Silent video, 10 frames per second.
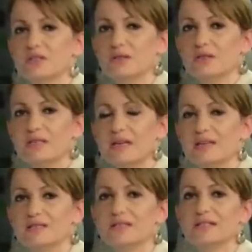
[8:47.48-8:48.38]
in
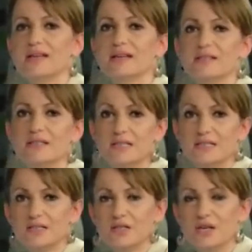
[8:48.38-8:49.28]
cases like
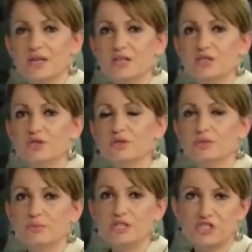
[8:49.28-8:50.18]
this, do you
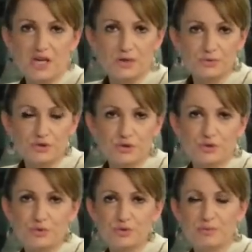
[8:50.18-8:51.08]
reach out
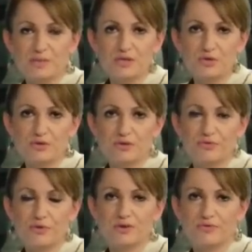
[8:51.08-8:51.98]
to the Ministry of
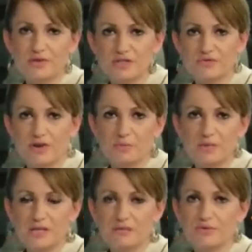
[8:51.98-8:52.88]
Foreign Affairs of
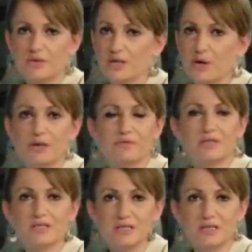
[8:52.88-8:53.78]
Armenia for any kind of
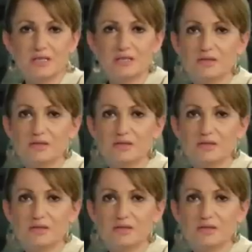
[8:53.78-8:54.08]
assistance?